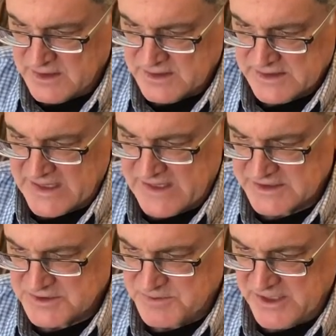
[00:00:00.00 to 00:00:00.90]
The
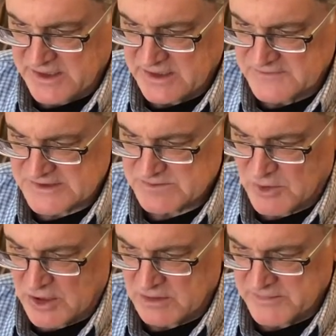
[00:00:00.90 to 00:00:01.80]
cottage, being of
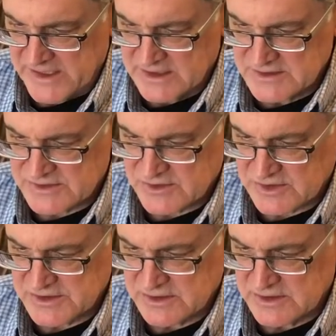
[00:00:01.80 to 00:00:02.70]
small, mean
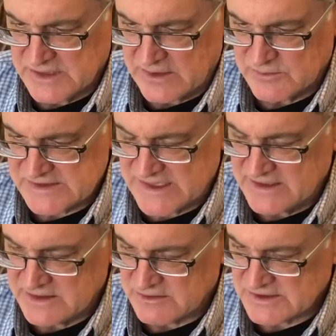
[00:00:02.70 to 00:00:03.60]
construction, could not
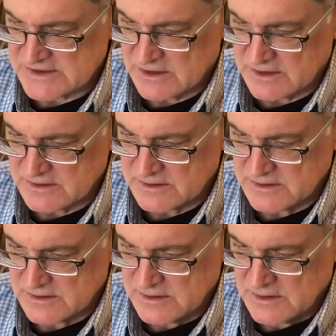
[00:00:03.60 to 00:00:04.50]
withstand their assault.
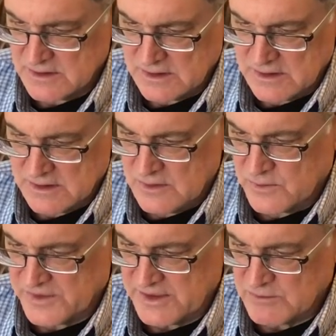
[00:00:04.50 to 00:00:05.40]

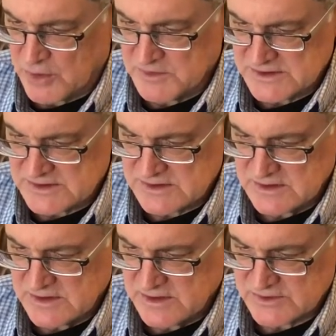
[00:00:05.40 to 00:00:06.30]
Within moments,
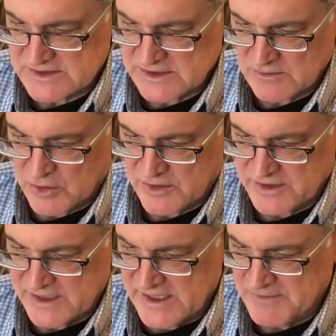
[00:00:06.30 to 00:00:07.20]
it was little more than
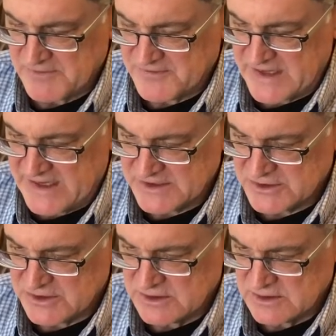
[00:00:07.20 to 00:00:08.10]
a heap of
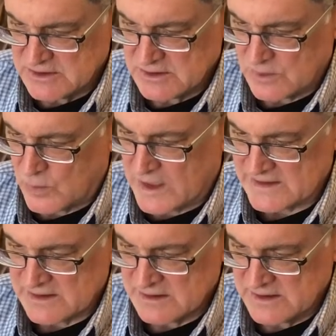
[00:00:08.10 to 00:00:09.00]
thatch,
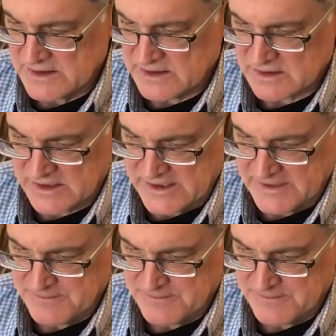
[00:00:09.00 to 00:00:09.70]
wattle, and clay.